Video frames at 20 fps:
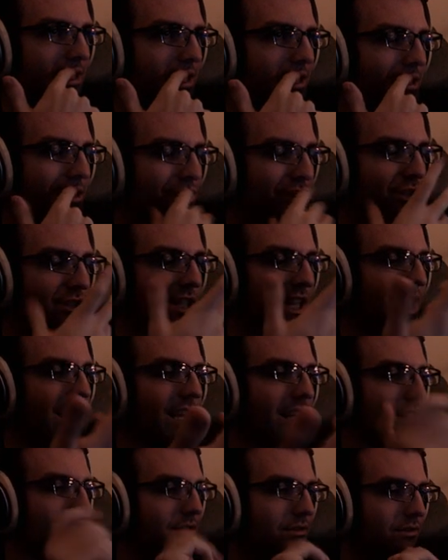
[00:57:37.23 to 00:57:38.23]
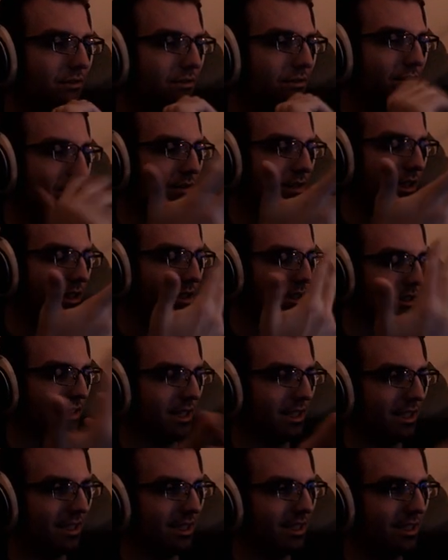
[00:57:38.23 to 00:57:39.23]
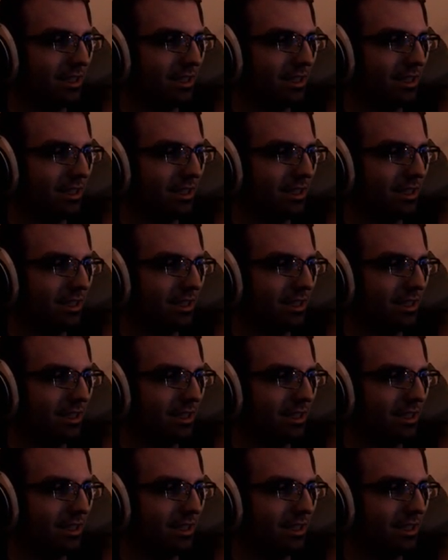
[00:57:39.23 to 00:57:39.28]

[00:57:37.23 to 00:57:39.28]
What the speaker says: college life, you know, like,